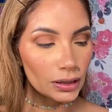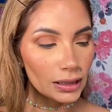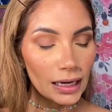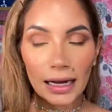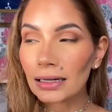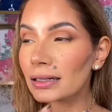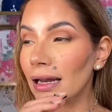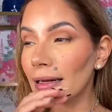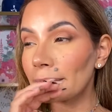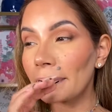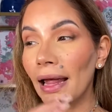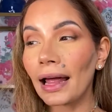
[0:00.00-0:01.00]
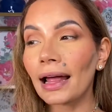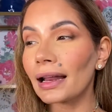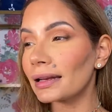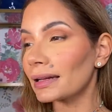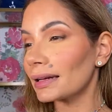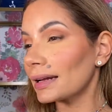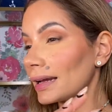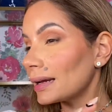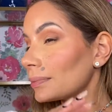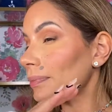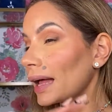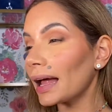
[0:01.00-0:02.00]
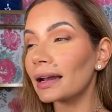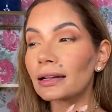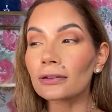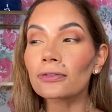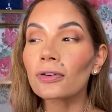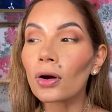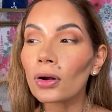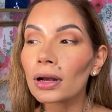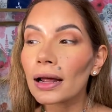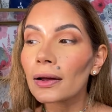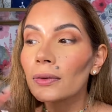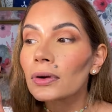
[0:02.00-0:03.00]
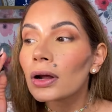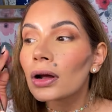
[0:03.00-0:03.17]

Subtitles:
a lot of like palette fallout.